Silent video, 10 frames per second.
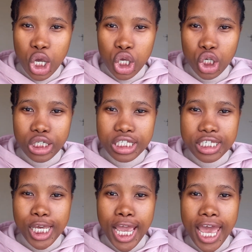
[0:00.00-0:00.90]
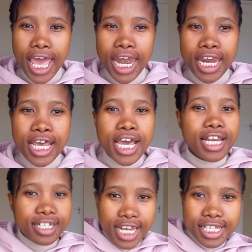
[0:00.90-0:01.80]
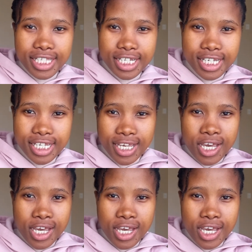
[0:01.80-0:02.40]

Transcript: you see, and density.